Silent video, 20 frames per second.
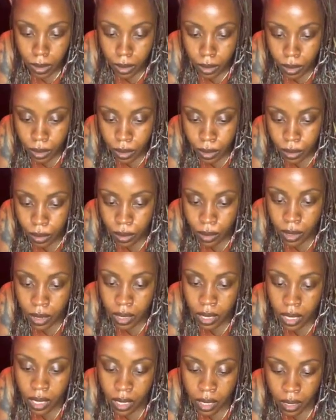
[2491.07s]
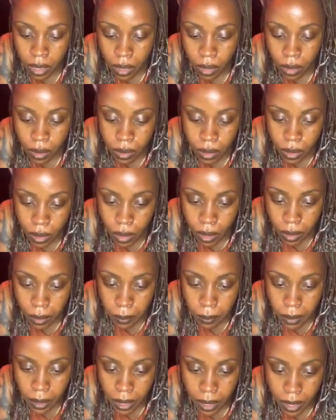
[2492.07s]
Going that go yard
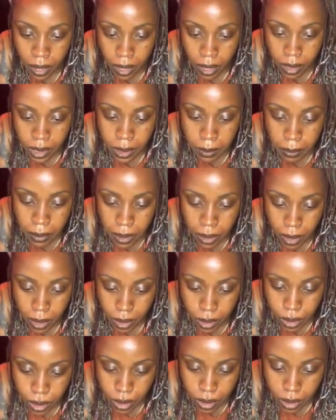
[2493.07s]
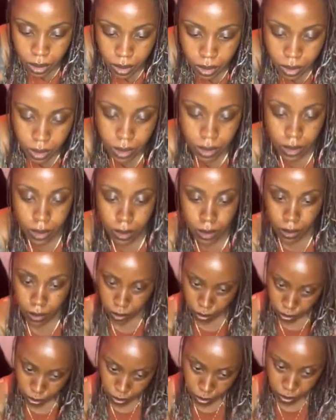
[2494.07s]
bag, spin that shit.
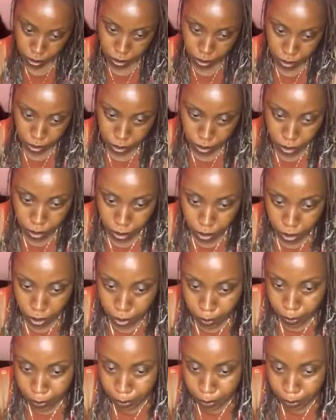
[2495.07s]
Okay.